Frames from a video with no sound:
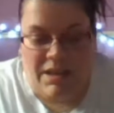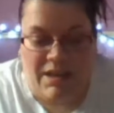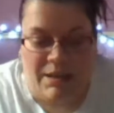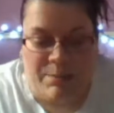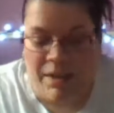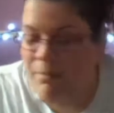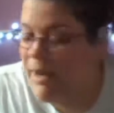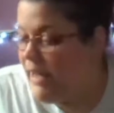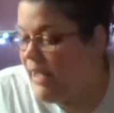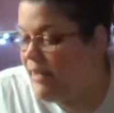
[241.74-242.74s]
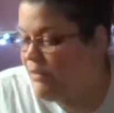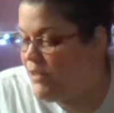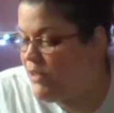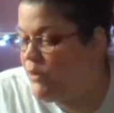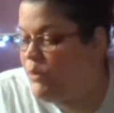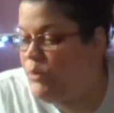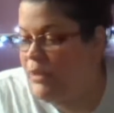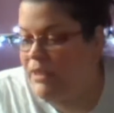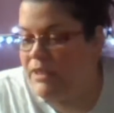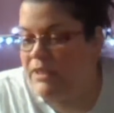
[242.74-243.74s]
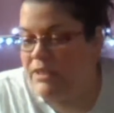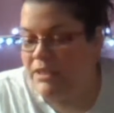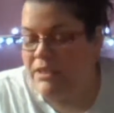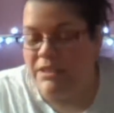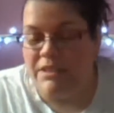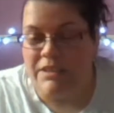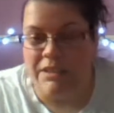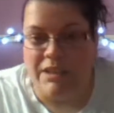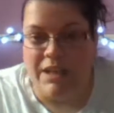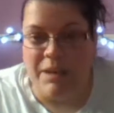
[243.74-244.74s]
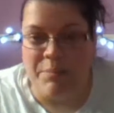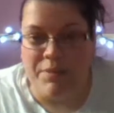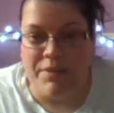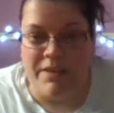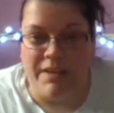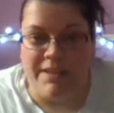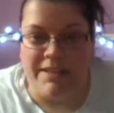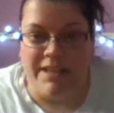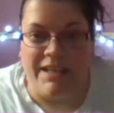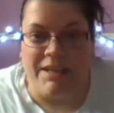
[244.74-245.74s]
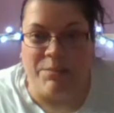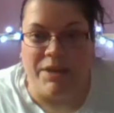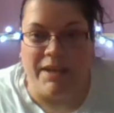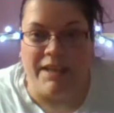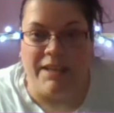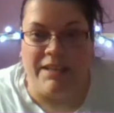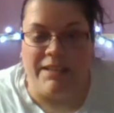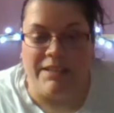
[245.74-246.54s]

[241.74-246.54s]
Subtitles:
I might have to up the nicotine in my